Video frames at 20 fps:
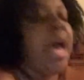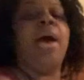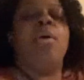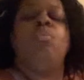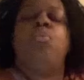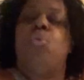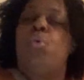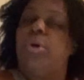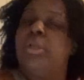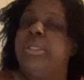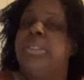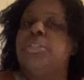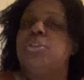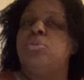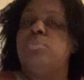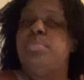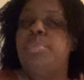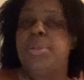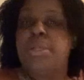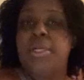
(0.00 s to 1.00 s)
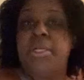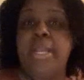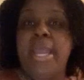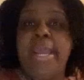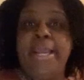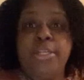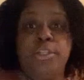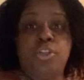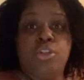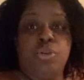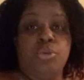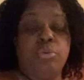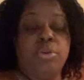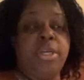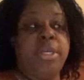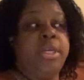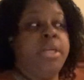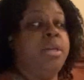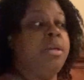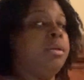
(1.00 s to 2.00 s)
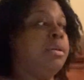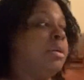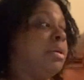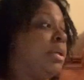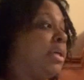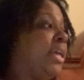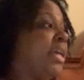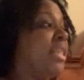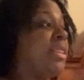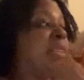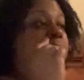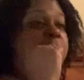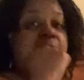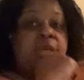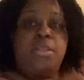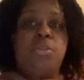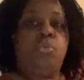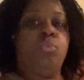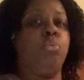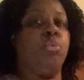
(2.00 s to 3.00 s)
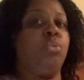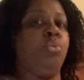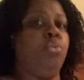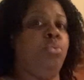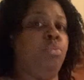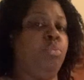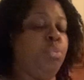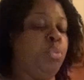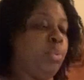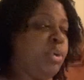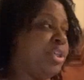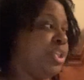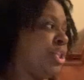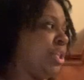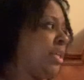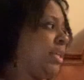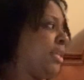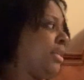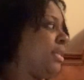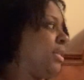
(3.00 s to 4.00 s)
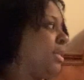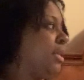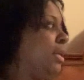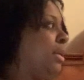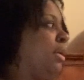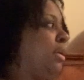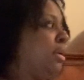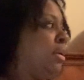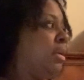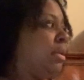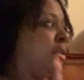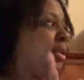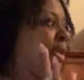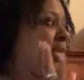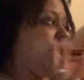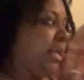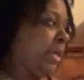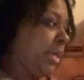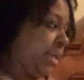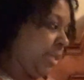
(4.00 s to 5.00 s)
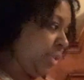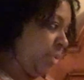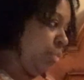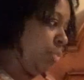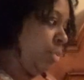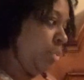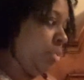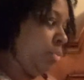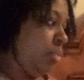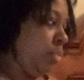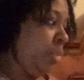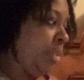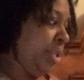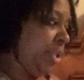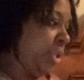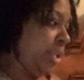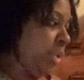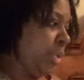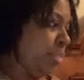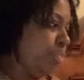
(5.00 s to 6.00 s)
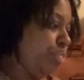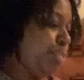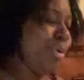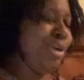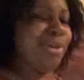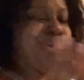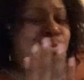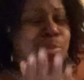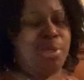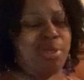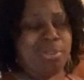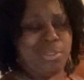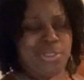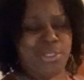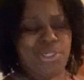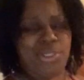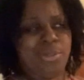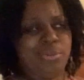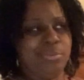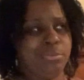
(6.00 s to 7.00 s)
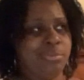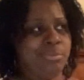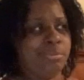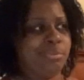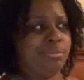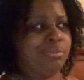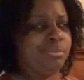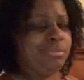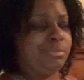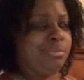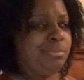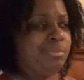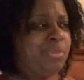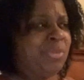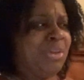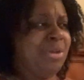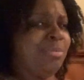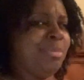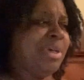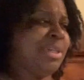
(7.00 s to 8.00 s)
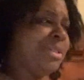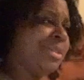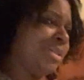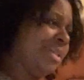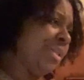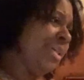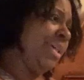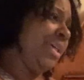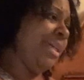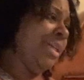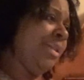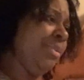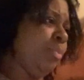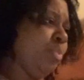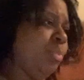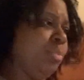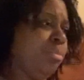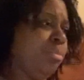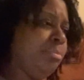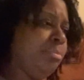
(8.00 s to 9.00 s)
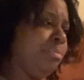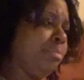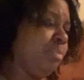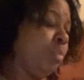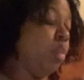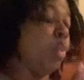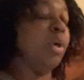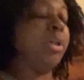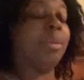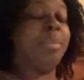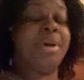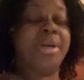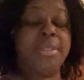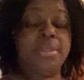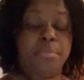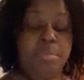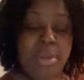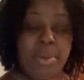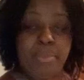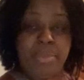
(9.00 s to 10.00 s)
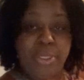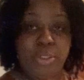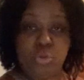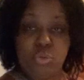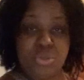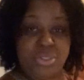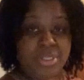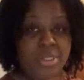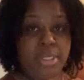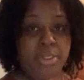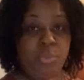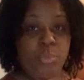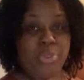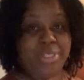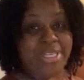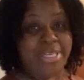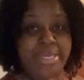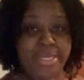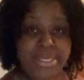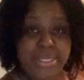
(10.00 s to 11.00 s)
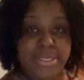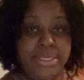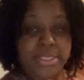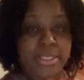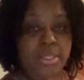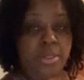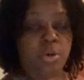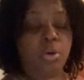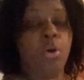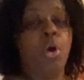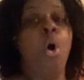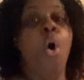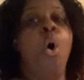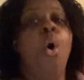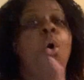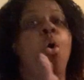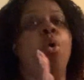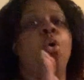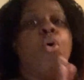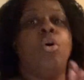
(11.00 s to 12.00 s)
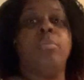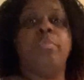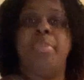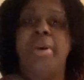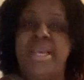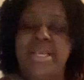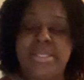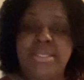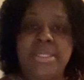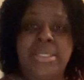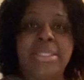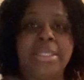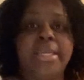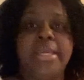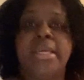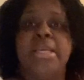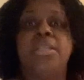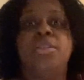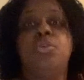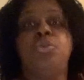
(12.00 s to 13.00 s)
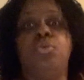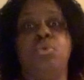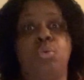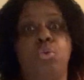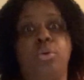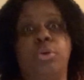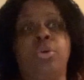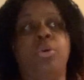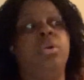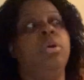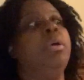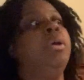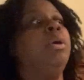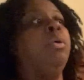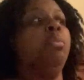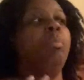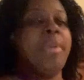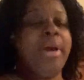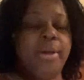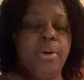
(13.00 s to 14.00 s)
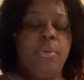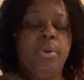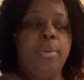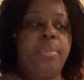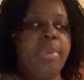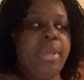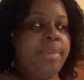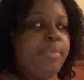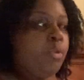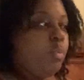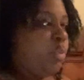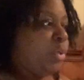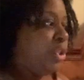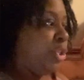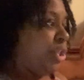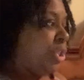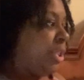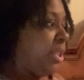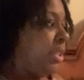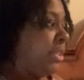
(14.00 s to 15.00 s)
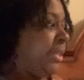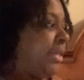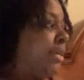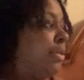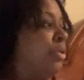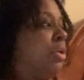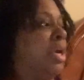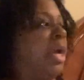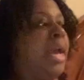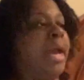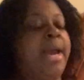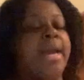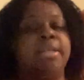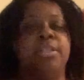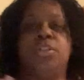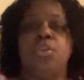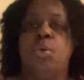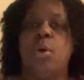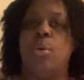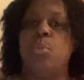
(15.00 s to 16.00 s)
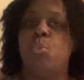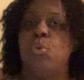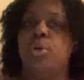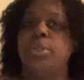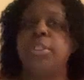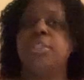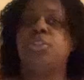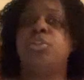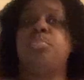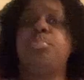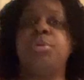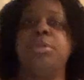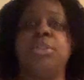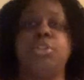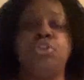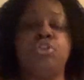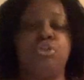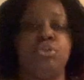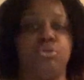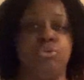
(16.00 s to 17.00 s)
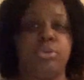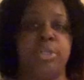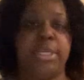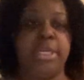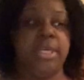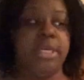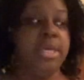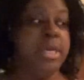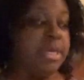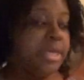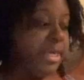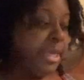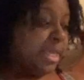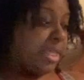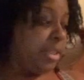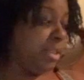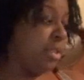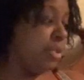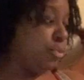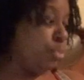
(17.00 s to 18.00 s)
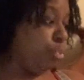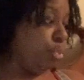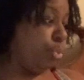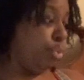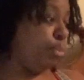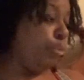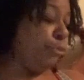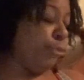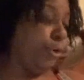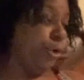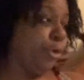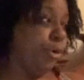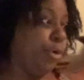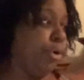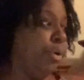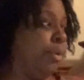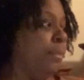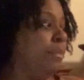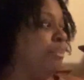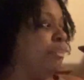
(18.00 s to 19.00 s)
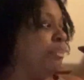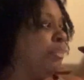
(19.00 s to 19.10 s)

I wanted to put a tree in this room, which is the guest room, which is pretty much my son, one of my middle son when he's here, or basically his daughter, my grandbaby, when she's here. And so I wanted to put a tree in this room for her.